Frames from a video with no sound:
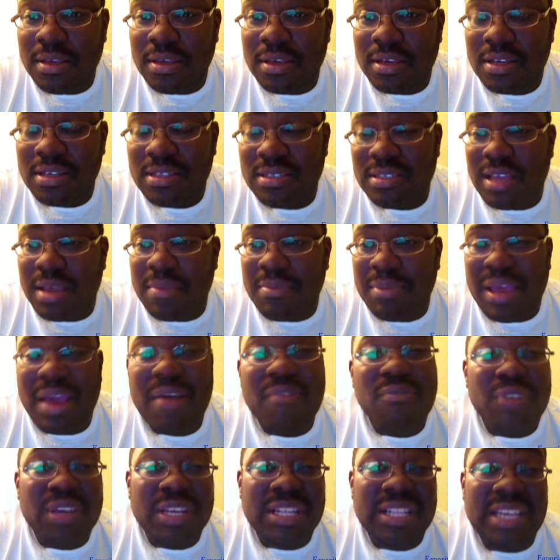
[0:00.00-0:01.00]
Because, I mean,
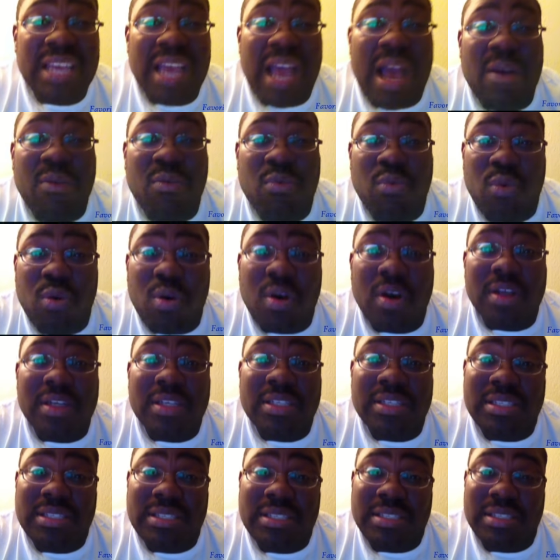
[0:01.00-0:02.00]
I
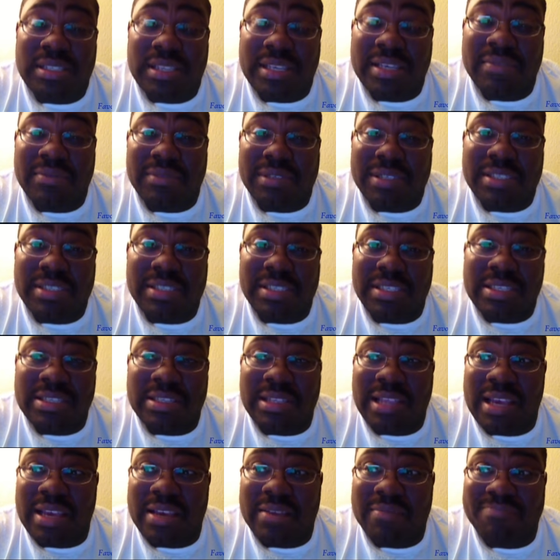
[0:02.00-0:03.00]
want to live to see,
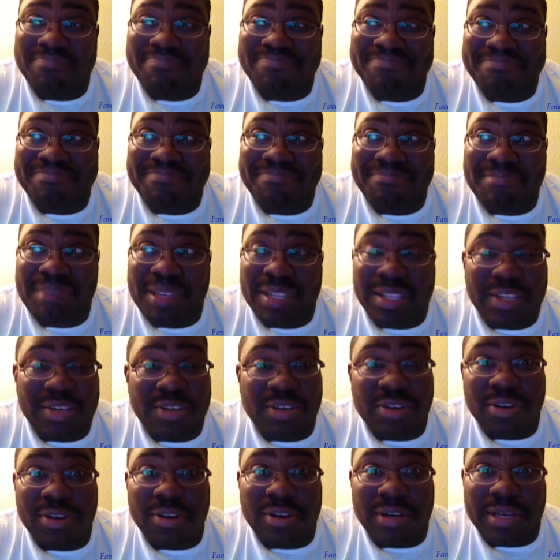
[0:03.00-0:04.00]
like, my little
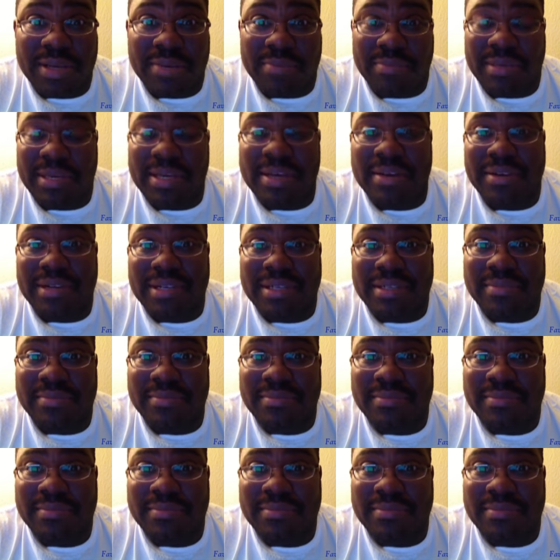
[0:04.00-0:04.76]
girl get married.